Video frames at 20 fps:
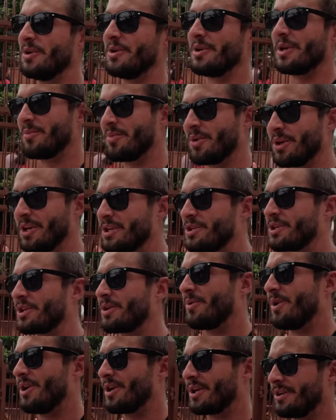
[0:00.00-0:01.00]
blown, I'm pretty
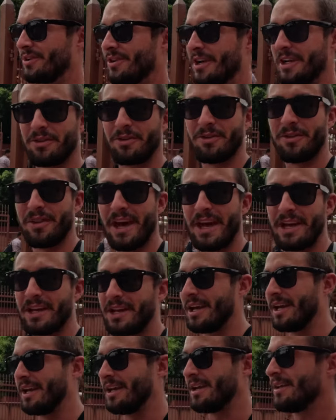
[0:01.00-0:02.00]
sure, walking right through that
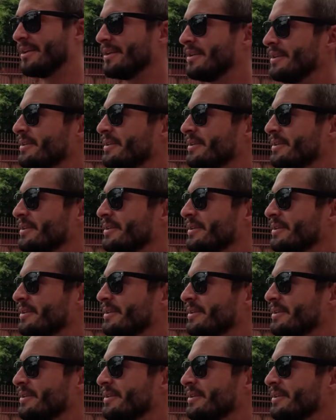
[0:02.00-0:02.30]
gate.